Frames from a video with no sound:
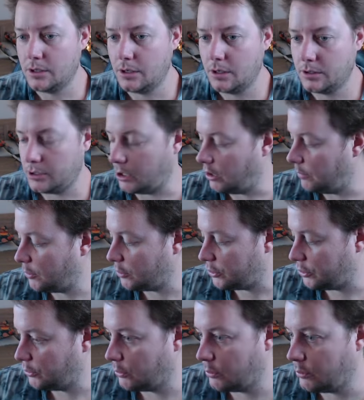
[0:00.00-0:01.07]
So I'm not
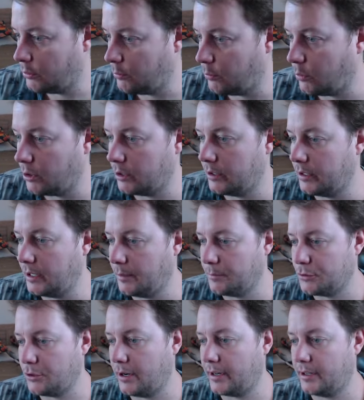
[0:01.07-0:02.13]
sure what
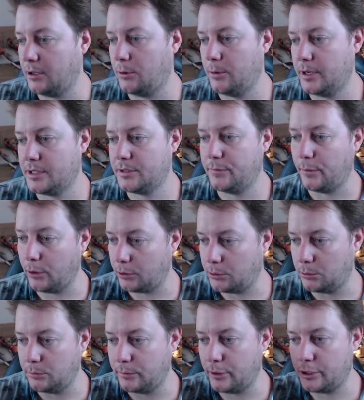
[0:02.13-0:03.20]
DragonOS
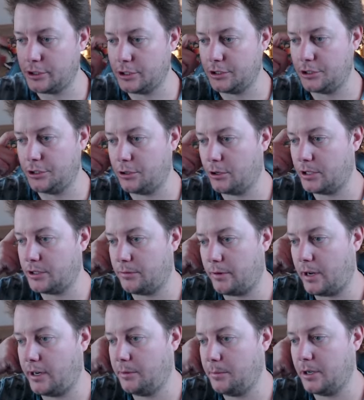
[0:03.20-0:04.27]
Focal versions you guys are
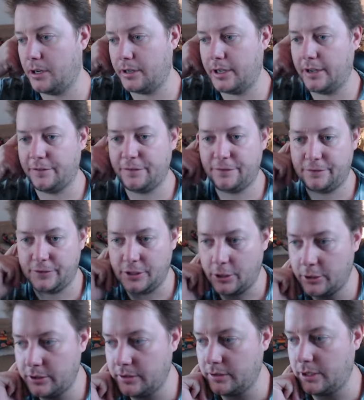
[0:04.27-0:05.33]
running, but yeah, if you
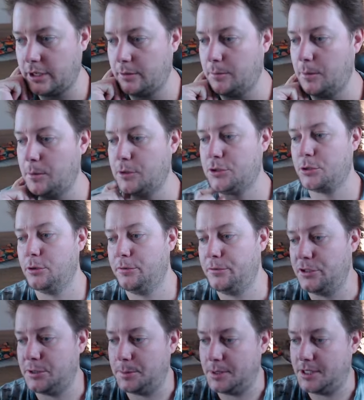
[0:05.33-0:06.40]
I'm not sure if
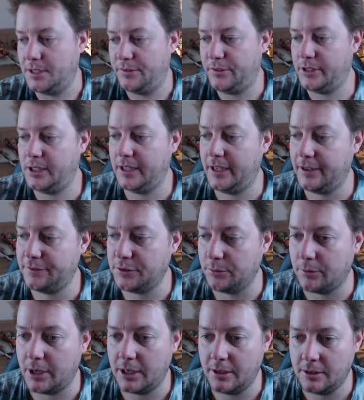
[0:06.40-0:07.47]
you specifically have to
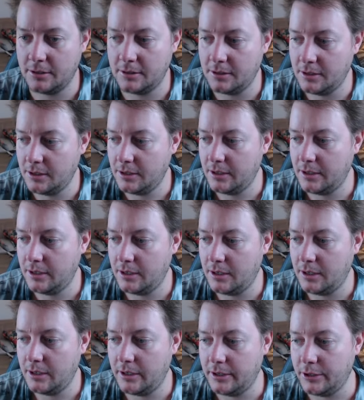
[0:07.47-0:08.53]
run,
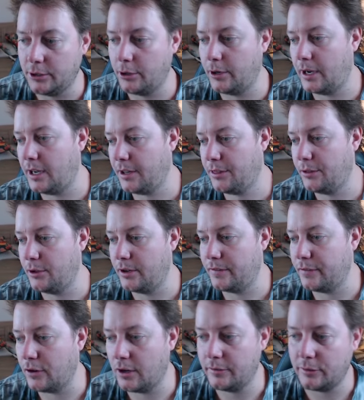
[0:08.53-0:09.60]
you know,
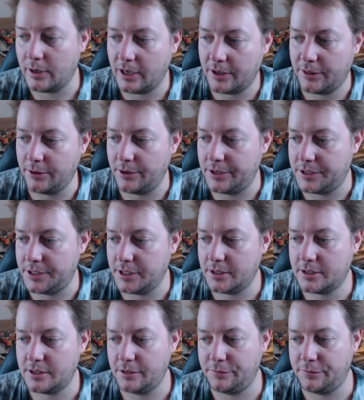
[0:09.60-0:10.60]
R35 or R36.